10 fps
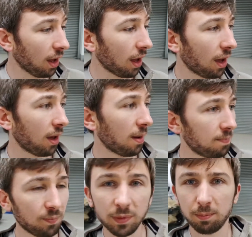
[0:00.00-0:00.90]

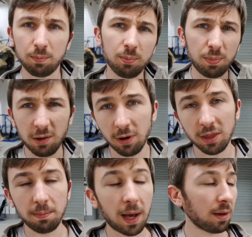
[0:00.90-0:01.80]
bit
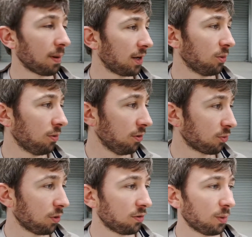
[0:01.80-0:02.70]
around the back panel
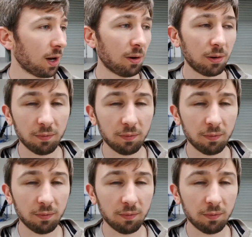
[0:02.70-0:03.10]
as well,